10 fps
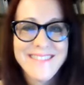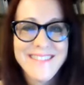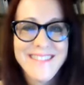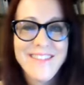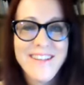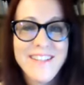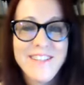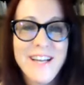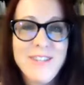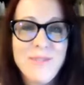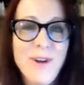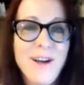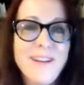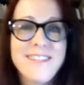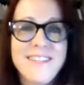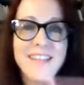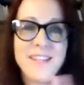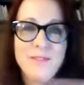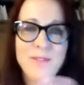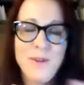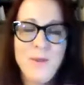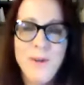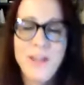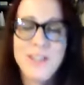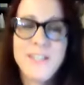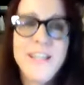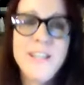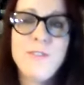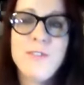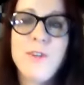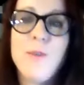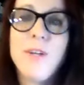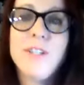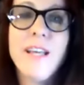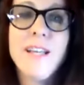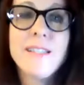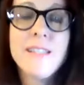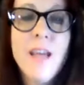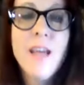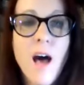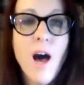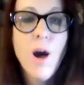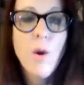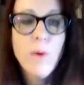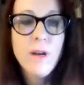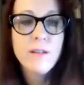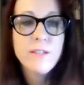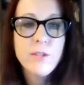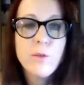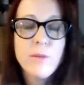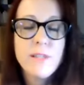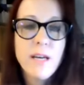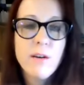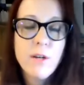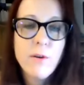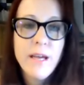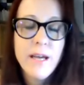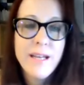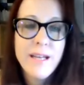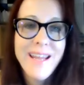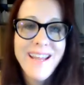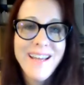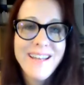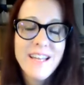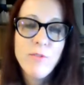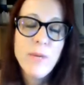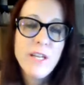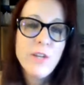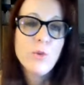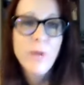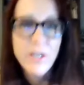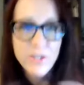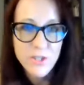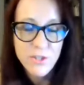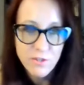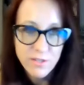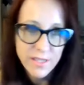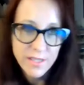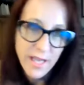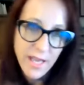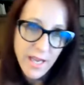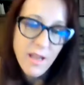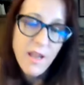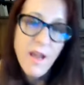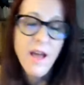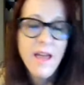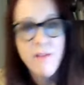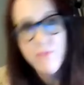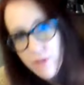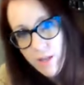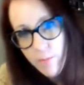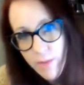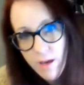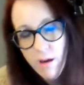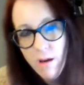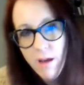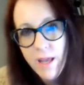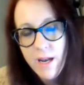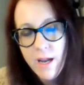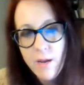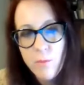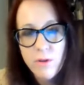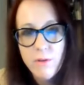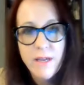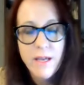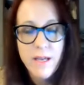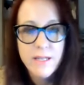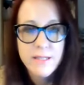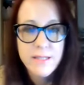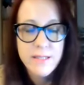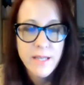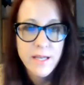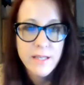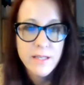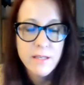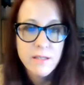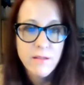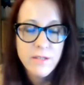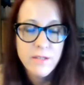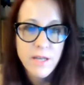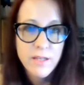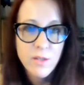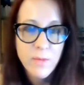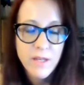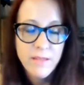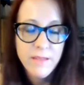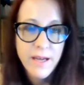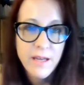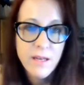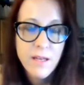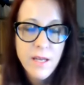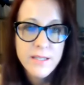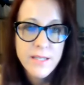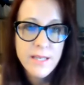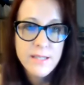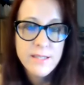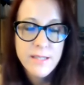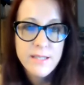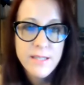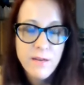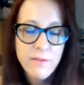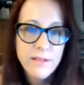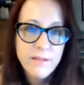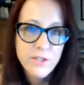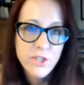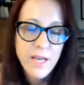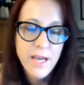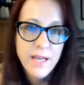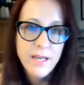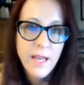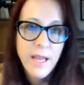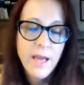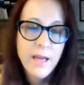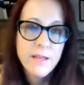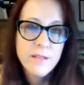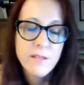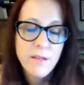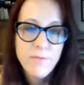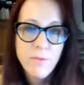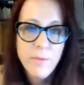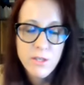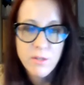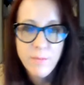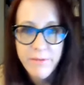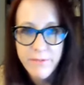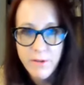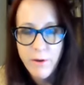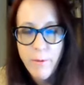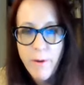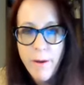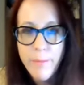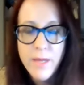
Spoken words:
All right, you guys rock. Thank you so much. Thank you so much, Dennis. What I'll do is I'll go ahead and everybody who registered today, I have your email, and I will go ahead and send the document that Dennis sent out in the chat and information about the co-op.